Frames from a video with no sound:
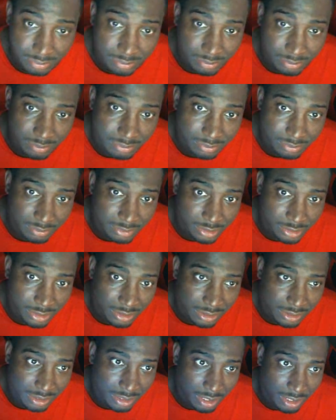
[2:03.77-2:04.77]

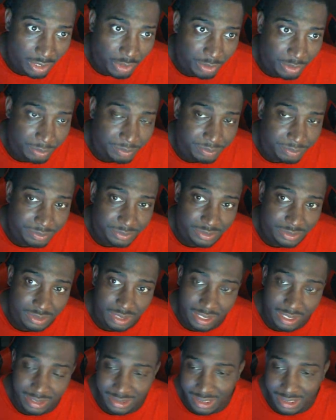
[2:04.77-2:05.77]
Like
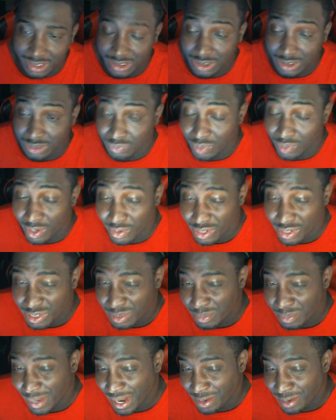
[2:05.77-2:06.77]
I said, this is very
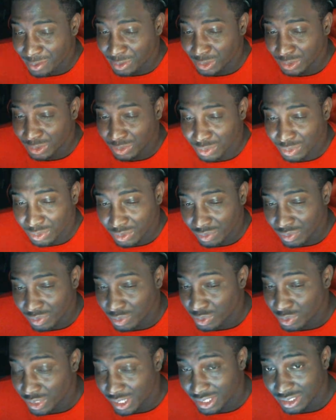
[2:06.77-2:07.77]
good banners. If
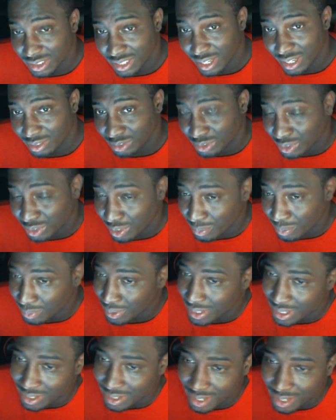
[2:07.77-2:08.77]
you just now start
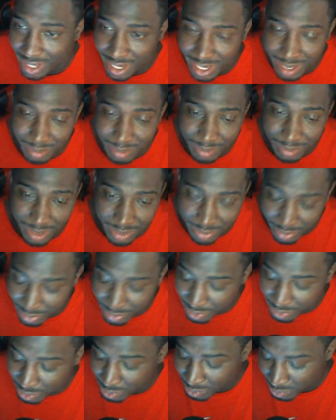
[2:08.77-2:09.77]
playing the game and you're
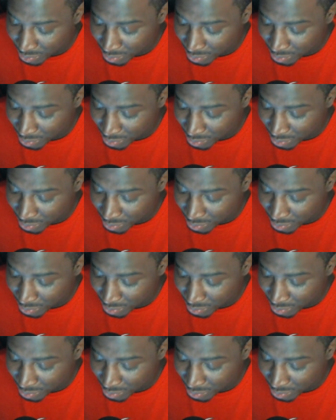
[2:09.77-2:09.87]
new,